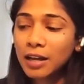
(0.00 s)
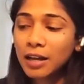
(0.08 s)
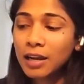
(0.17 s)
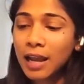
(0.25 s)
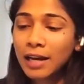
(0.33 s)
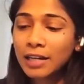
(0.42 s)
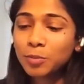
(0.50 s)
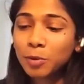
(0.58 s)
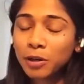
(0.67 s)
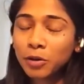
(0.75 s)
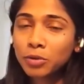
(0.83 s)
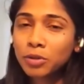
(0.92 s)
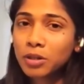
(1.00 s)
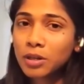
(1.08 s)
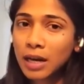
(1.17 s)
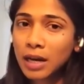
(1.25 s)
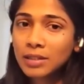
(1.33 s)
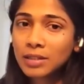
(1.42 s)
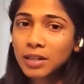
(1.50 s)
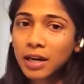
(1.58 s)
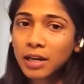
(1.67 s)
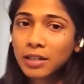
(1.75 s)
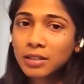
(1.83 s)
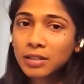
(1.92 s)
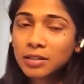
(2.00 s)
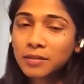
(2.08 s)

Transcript: light polluted night skies?